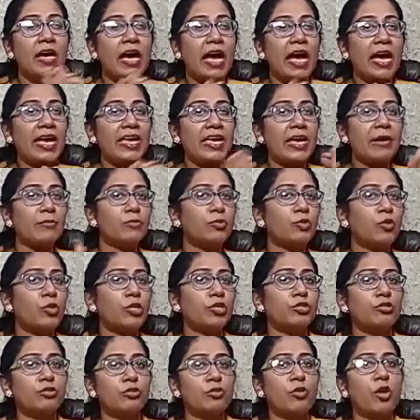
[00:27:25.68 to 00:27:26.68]
am
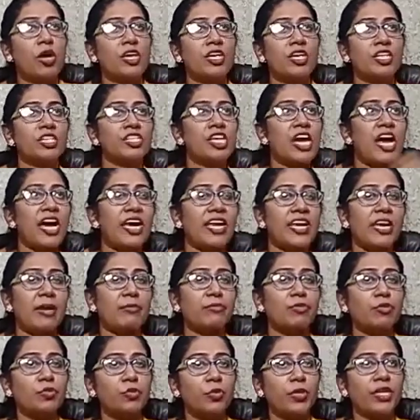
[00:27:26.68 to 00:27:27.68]
going to college, I
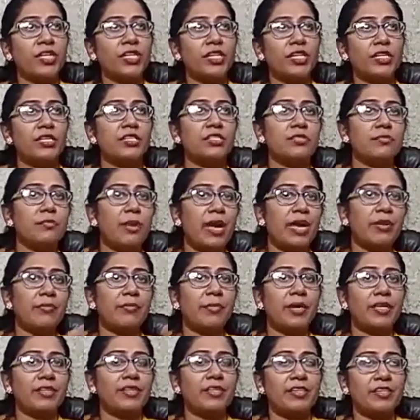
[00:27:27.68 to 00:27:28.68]
am doing this, my
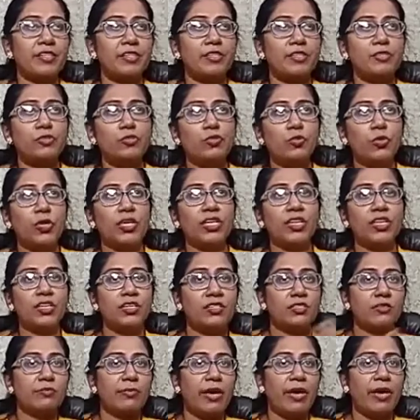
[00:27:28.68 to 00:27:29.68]
mother is doing
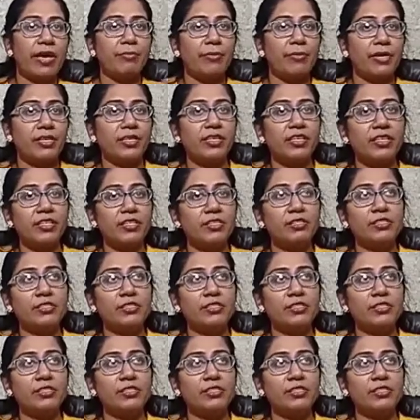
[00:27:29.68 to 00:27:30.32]
this, my mother